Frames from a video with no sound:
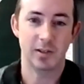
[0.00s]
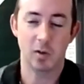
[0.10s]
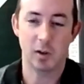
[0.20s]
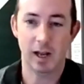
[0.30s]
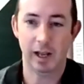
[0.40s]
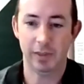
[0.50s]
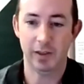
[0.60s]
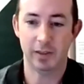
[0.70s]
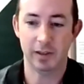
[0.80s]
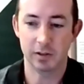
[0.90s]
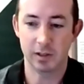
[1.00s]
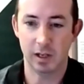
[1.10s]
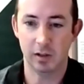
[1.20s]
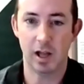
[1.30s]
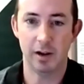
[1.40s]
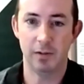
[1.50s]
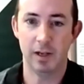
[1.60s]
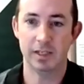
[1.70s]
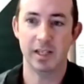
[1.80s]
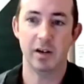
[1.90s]
So I think there's a lot
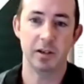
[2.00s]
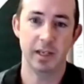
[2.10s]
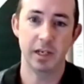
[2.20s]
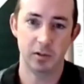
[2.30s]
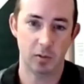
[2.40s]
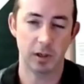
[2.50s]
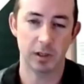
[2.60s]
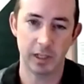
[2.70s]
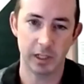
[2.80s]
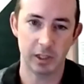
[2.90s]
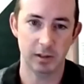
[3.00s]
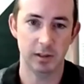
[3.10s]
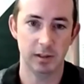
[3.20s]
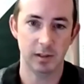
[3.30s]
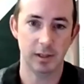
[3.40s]
of standardization organizations,